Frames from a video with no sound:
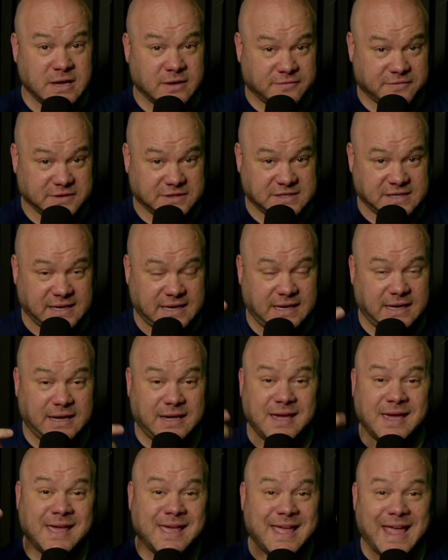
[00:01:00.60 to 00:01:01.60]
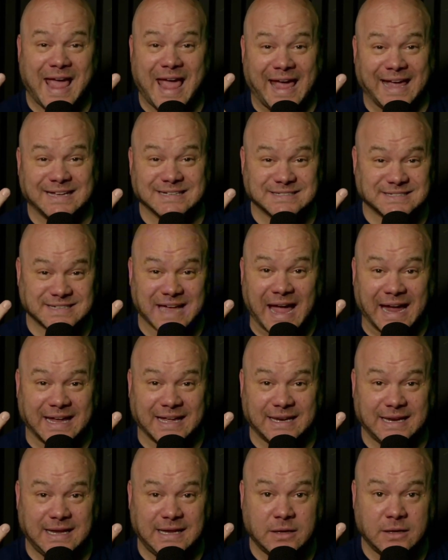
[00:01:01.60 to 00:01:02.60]
Fatigue,
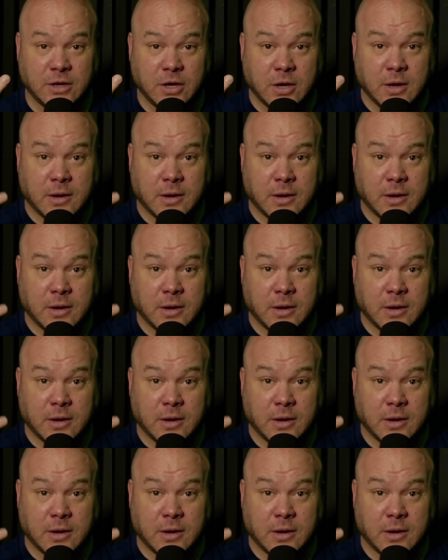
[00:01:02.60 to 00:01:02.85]
anxiety,